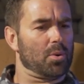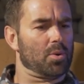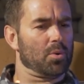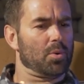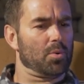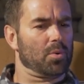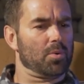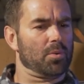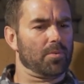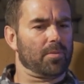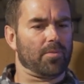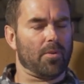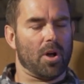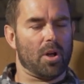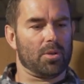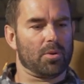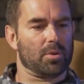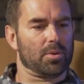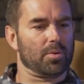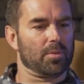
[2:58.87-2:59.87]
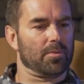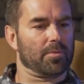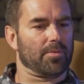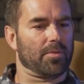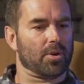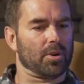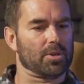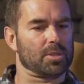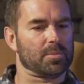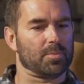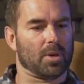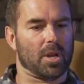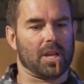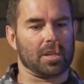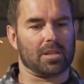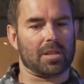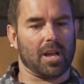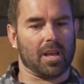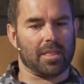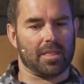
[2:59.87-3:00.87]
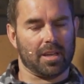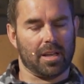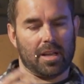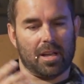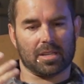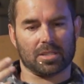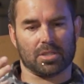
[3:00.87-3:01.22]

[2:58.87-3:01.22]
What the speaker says: who followed who first, but I think I